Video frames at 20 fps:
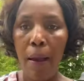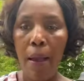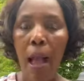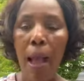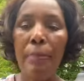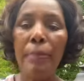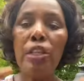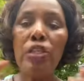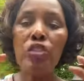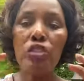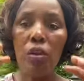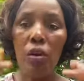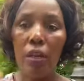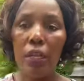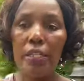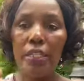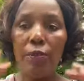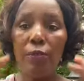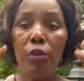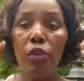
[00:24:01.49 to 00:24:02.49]
I mean,
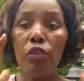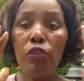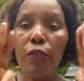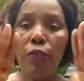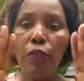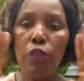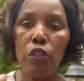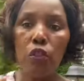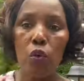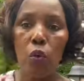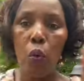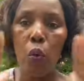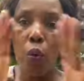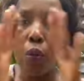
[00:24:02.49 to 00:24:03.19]
scholarship not for school.